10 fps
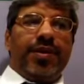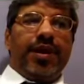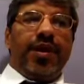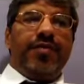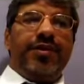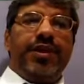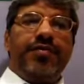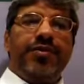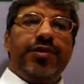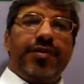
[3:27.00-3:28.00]
How we
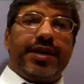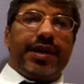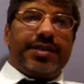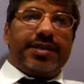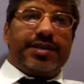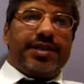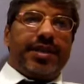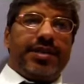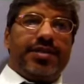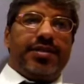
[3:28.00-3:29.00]
review our access
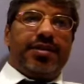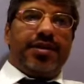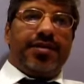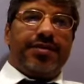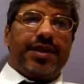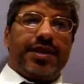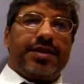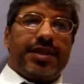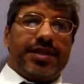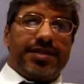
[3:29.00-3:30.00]
rights after the
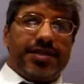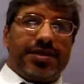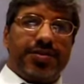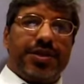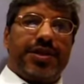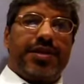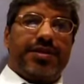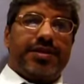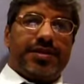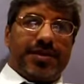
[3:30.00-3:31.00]
change in
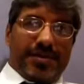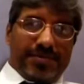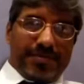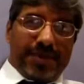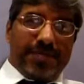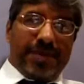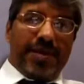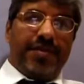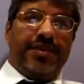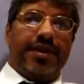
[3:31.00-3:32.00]
duties, people
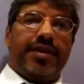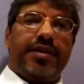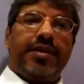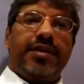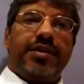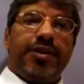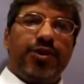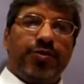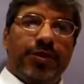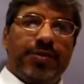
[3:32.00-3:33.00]
leaving,
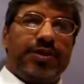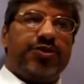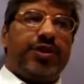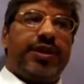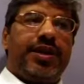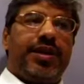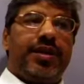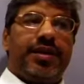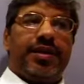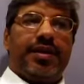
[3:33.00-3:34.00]
new people
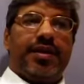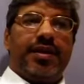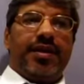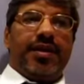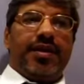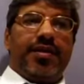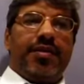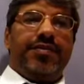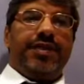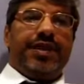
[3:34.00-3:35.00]
joining?
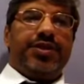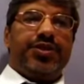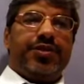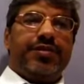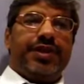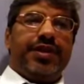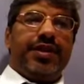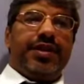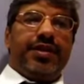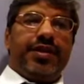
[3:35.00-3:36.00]
How we ensure we
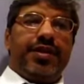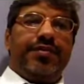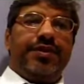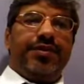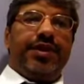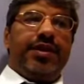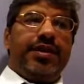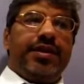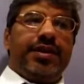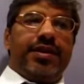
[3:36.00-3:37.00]
review the
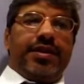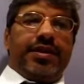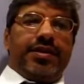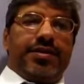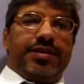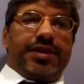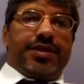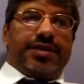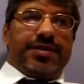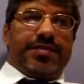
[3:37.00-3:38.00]

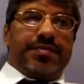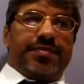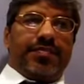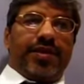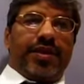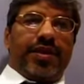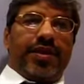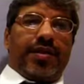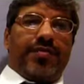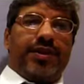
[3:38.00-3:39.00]
duties
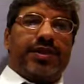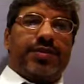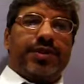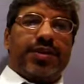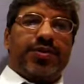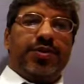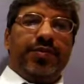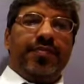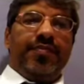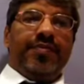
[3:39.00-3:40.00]
with respect to
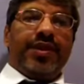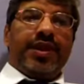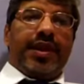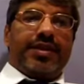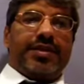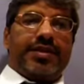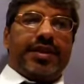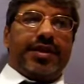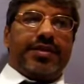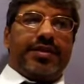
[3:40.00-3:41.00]
access
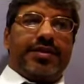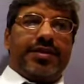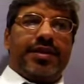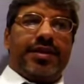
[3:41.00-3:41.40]
rights?